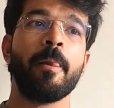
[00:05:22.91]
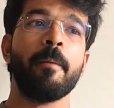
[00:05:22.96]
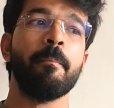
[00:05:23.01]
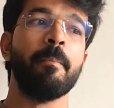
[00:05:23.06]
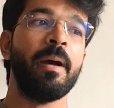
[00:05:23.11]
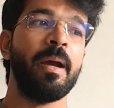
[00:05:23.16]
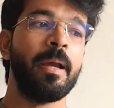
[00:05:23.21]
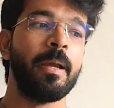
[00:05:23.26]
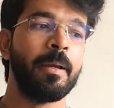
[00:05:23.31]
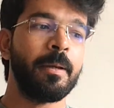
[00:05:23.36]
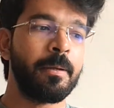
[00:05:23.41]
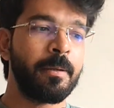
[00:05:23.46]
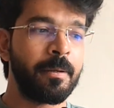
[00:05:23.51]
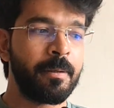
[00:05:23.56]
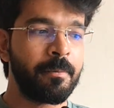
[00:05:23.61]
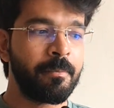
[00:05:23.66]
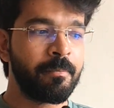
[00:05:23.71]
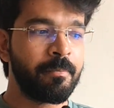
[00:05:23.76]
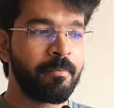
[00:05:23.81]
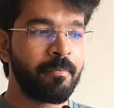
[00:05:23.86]

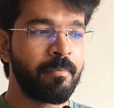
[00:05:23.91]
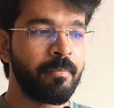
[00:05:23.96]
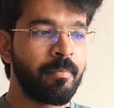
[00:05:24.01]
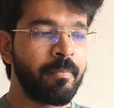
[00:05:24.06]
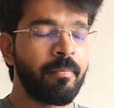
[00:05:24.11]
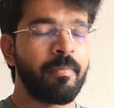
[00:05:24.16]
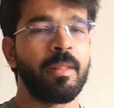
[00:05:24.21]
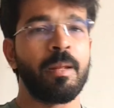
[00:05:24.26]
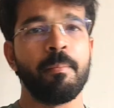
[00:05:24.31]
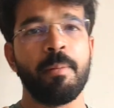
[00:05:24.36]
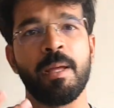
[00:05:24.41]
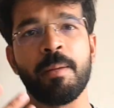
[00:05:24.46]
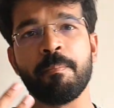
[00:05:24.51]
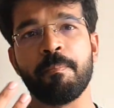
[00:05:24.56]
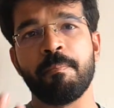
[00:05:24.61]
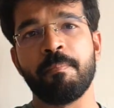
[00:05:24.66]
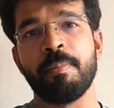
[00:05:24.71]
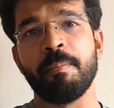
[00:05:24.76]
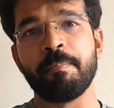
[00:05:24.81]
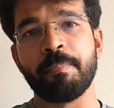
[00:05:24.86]
by
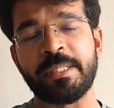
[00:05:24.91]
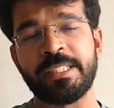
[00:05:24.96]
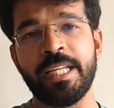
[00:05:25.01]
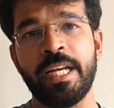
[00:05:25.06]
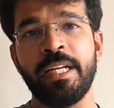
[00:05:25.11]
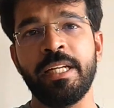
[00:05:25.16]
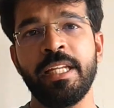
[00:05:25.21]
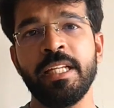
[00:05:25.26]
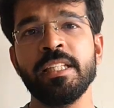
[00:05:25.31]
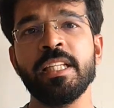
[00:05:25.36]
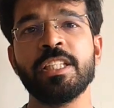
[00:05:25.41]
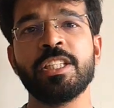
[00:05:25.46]
presenting